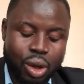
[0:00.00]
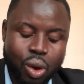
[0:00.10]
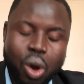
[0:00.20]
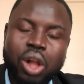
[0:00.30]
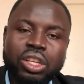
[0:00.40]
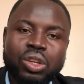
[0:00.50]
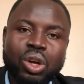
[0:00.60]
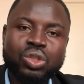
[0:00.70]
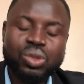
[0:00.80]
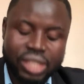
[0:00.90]
Holding
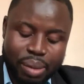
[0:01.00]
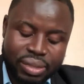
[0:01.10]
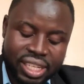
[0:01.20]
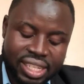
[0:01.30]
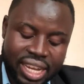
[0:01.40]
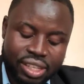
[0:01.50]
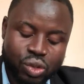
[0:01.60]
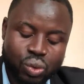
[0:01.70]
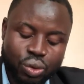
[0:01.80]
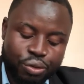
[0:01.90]
on to something that is
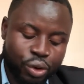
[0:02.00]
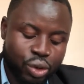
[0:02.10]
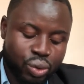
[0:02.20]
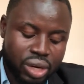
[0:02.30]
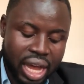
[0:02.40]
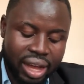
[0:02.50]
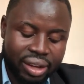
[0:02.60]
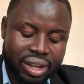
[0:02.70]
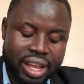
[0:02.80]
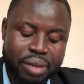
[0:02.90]
good for you now
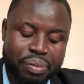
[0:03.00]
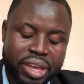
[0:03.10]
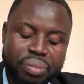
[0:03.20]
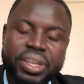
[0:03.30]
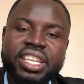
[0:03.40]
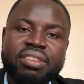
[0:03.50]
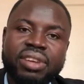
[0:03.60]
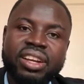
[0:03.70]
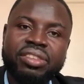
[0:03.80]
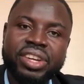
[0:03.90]
may be the
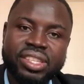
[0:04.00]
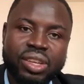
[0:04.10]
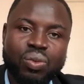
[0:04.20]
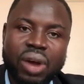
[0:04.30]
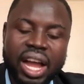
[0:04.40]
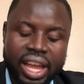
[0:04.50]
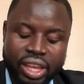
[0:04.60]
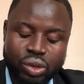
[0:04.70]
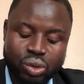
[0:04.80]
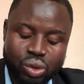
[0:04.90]
very reason why
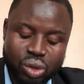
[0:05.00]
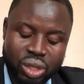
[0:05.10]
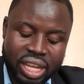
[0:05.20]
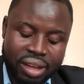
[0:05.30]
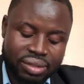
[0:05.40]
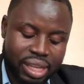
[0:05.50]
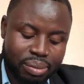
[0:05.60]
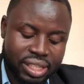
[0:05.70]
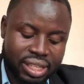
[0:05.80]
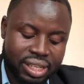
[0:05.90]
you do not have
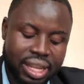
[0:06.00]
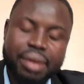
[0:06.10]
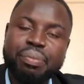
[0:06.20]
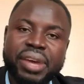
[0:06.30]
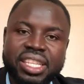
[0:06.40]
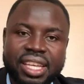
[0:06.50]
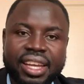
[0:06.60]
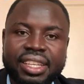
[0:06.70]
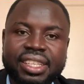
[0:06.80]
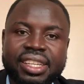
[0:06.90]
something better.
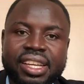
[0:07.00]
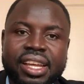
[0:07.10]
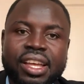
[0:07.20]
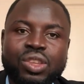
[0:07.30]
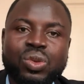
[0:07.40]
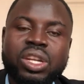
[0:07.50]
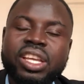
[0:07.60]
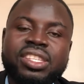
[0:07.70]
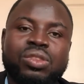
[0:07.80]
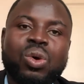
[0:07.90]
So
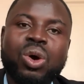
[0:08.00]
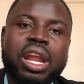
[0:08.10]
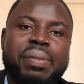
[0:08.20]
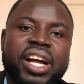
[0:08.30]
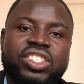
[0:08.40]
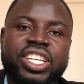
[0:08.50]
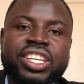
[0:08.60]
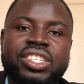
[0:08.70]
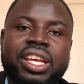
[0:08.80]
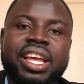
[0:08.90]
this is all about
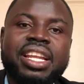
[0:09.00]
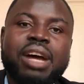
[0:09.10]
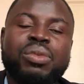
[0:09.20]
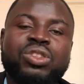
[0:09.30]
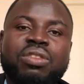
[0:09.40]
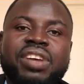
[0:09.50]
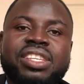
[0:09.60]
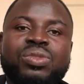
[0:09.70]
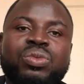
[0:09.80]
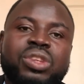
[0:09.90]
change. Now, most of
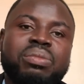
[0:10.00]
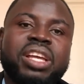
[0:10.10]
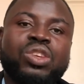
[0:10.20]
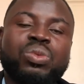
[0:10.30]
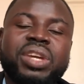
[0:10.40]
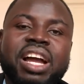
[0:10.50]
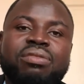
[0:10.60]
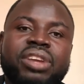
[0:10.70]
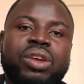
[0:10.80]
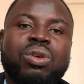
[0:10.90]
us, sometimes we become
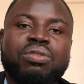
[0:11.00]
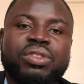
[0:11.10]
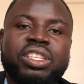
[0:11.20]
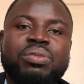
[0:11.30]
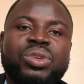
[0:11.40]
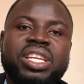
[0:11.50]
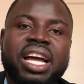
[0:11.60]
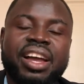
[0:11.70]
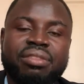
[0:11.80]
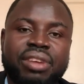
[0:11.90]
very comfortable in
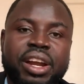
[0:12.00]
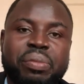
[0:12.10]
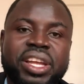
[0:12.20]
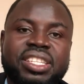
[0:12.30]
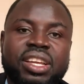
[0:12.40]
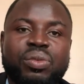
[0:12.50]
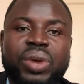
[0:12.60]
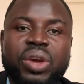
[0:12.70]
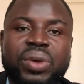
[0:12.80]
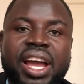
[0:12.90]
our environment and
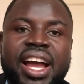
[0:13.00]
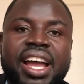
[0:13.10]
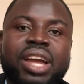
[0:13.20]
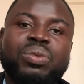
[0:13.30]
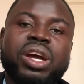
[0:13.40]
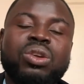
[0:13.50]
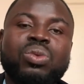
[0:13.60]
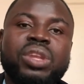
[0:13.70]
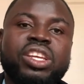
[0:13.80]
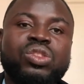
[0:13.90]
where we are, and we are not
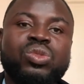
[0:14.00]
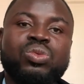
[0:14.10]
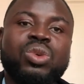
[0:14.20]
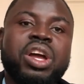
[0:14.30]
willing to